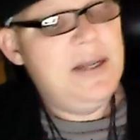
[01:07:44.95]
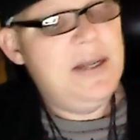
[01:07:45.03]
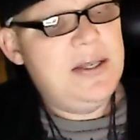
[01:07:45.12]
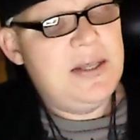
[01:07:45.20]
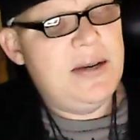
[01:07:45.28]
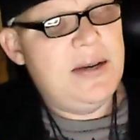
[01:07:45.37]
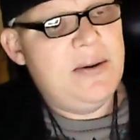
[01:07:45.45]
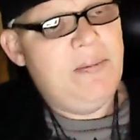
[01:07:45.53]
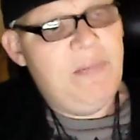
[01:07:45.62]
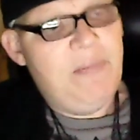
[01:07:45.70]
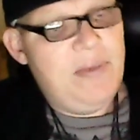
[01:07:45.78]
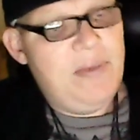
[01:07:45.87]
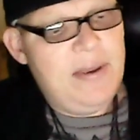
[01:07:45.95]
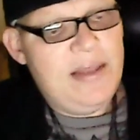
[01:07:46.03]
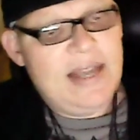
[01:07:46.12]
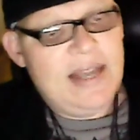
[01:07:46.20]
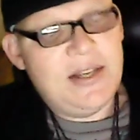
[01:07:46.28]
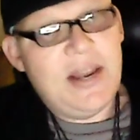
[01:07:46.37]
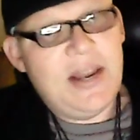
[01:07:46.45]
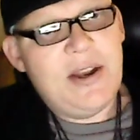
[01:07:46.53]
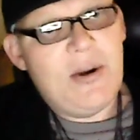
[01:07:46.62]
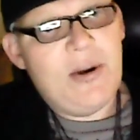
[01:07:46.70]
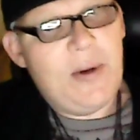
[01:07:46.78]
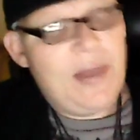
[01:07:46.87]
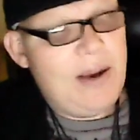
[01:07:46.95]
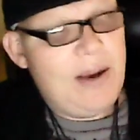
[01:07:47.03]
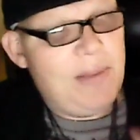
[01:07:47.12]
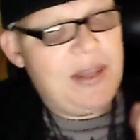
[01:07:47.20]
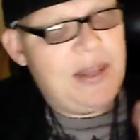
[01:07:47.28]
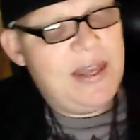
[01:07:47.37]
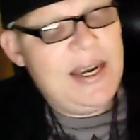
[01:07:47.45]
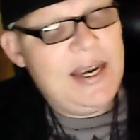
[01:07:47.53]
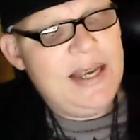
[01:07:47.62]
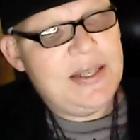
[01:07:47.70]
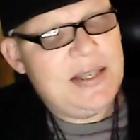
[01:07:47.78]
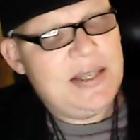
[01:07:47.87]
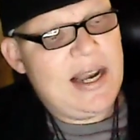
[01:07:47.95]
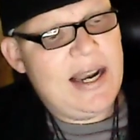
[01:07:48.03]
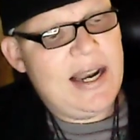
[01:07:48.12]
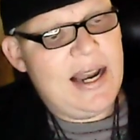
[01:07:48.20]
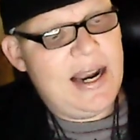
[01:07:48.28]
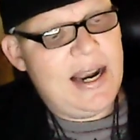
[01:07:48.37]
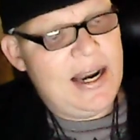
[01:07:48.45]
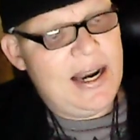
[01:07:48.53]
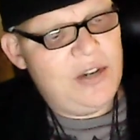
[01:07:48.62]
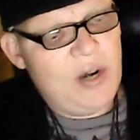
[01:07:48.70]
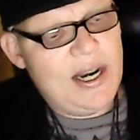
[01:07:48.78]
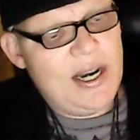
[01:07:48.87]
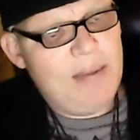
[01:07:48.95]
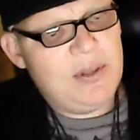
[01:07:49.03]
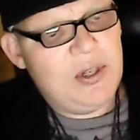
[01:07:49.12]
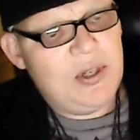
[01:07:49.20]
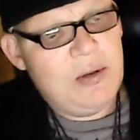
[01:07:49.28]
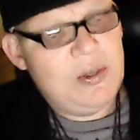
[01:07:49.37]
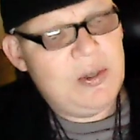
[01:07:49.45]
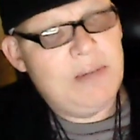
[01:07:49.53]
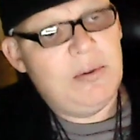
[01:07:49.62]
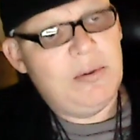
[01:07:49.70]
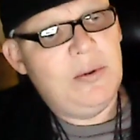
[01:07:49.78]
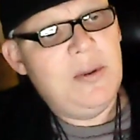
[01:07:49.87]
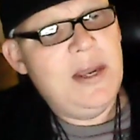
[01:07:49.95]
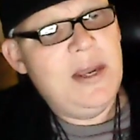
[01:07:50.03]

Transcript: So that's neither here nor there. But the thing is I try to keep it so simple.